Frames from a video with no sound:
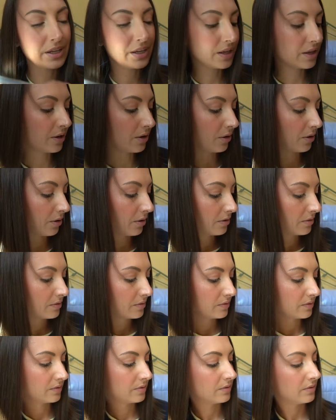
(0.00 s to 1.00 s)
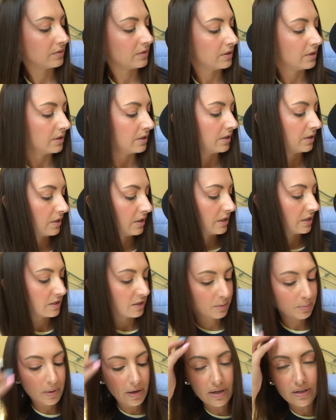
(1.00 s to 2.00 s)
here is a
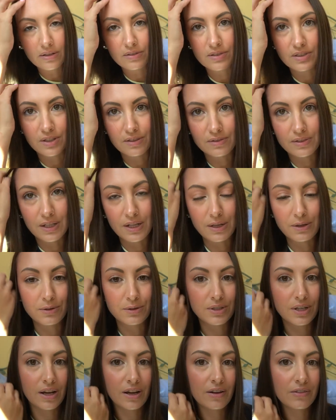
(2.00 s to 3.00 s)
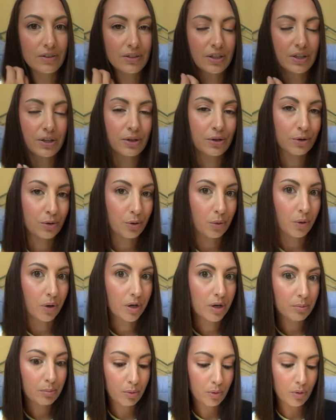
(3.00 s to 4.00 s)
bag of stuff that I used to have on like a
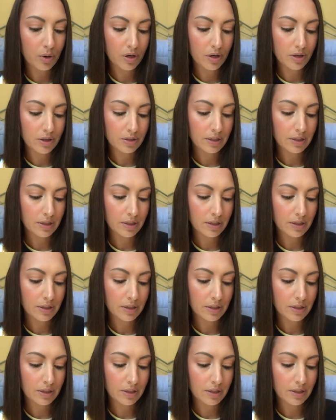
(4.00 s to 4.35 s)
cork board,